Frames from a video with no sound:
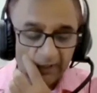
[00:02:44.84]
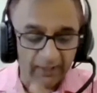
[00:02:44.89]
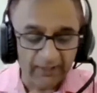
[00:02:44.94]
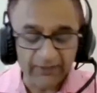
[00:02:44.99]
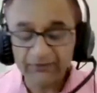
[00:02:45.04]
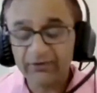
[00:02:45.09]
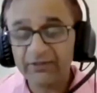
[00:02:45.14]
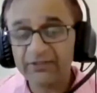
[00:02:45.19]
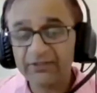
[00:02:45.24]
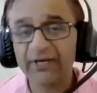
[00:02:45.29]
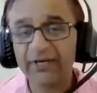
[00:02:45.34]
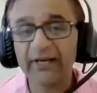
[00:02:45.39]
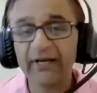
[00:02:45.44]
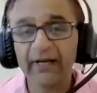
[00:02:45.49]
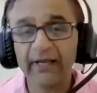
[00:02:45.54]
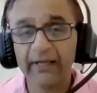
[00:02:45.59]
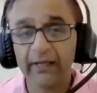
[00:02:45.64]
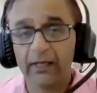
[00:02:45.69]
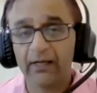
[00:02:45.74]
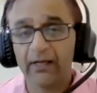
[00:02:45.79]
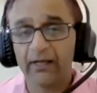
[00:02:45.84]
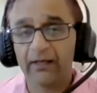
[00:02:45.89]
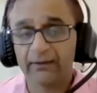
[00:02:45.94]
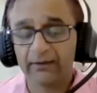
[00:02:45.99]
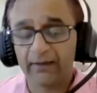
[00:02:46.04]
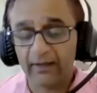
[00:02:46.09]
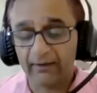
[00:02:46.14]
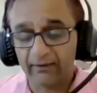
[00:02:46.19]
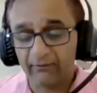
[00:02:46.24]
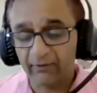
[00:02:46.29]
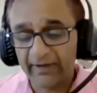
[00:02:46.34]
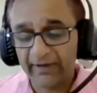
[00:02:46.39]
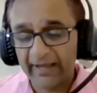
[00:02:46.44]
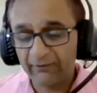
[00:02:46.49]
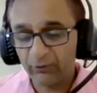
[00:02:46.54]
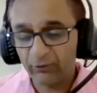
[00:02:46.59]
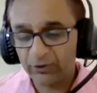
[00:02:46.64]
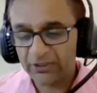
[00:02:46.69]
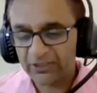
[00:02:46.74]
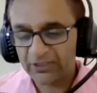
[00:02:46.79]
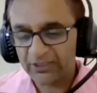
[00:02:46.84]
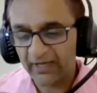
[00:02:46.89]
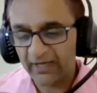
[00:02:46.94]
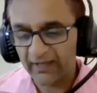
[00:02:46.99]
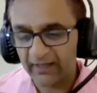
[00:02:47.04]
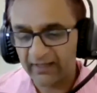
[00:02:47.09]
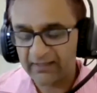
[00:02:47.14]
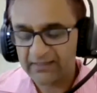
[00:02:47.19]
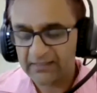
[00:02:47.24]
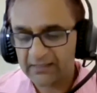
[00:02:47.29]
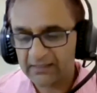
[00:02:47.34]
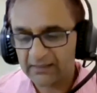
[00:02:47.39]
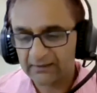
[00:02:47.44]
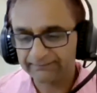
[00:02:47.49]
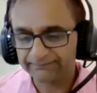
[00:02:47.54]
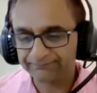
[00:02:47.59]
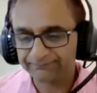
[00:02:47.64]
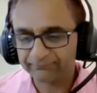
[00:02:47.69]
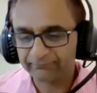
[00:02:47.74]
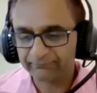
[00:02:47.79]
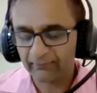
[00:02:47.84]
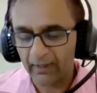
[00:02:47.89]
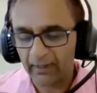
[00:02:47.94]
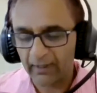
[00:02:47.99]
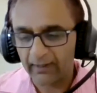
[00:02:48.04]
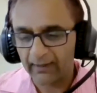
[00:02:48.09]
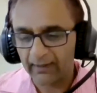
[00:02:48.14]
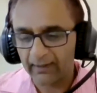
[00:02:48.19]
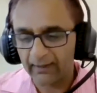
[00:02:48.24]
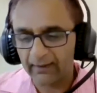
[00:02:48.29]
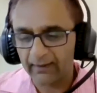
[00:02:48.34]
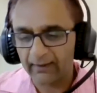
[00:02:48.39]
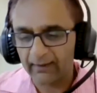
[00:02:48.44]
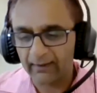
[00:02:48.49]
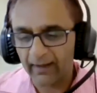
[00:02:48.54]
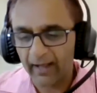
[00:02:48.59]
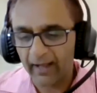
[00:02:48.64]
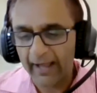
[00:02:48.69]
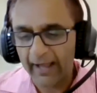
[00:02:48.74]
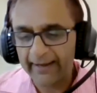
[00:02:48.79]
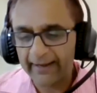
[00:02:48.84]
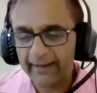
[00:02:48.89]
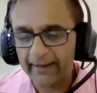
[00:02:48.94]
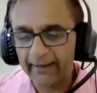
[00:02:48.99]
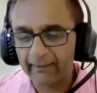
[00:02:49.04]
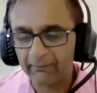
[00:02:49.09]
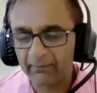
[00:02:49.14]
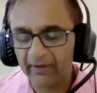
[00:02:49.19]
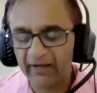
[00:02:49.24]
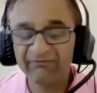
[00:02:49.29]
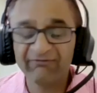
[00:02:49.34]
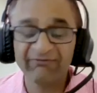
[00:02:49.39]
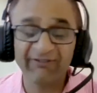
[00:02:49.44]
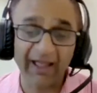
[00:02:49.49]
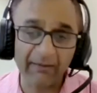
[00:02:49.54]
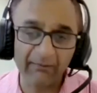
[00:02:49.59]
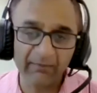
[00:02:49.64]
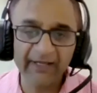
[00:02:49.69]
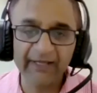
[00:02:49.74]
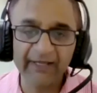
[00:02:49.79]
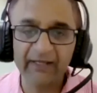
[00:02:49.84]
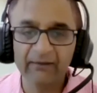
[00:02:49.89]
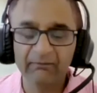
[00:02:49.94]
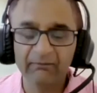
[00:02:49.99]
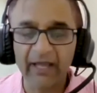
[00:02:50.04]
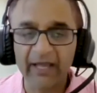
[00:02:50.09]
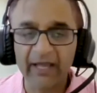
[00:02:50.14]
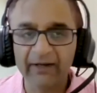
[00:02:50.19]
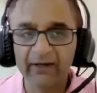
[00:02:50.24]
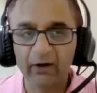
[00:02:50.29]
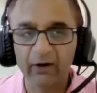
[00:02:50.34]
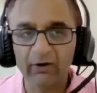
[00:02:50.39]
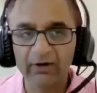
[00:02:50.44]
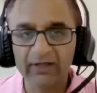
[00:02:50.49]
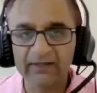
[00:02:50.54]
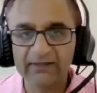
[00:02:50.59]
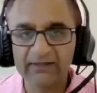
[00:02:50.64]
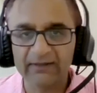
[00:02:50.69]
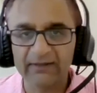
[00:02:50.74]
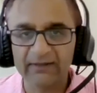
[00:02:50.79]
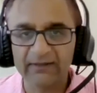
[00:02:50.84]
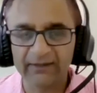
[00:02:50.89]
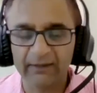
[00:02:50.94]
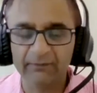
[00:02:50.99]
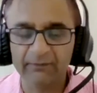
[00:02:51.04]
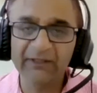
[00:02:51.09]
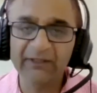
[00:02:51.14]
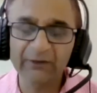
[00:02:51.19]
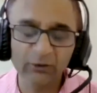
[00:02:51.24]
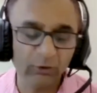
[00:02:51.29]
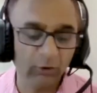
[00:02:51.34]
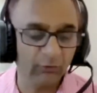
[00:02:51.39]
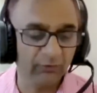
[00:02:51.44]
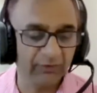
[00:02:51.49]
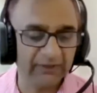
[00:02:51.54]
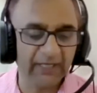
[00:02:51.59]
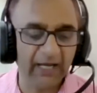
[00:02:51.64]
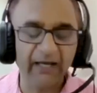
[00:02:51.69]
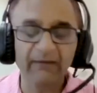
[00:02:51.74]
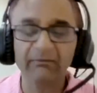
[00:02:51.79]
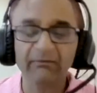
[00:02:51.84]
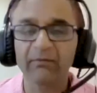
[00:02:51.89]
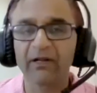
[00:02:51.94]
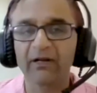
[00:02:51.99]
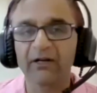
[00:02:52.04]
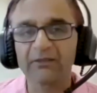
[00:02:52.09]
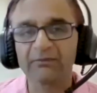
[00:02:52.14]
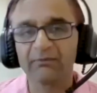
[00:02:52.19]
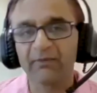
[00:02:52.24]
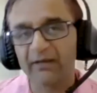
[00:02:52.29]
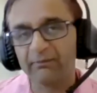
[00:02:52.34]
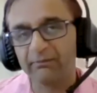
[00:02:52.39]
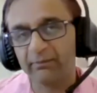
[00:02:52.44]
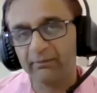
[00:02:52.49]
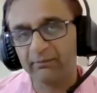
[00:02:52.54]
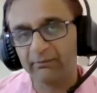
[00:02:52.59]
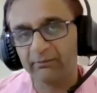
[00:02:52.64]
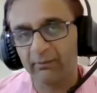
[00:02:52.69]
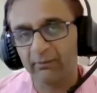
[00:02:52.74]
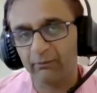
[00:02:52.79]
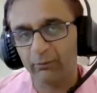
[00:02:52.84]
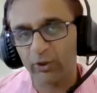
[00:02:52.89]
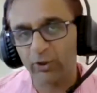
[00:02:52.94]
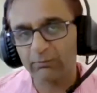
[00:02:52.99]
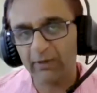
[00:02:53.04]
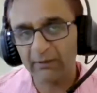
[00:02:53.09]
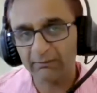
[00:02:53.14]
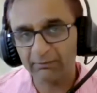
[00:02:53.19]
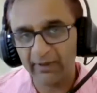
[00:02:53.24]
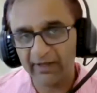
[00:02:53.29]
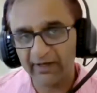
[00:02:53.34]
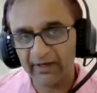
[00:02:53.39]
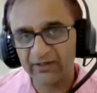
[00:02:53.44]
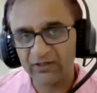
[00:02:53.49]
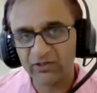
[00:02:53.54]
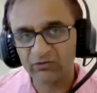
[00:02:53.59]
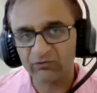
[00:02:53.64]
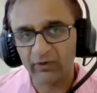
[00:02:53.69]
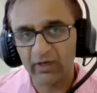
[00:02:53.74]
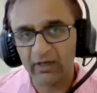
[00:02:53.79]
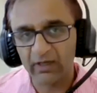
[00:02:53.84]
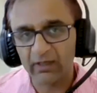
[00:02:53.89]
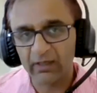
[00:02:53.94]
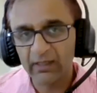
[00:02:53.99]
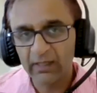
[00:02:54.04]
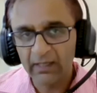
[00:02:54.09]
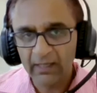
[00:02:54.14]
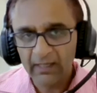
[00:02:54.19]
Interestingly, what I would say is, my family background is something to do with that because both my parents were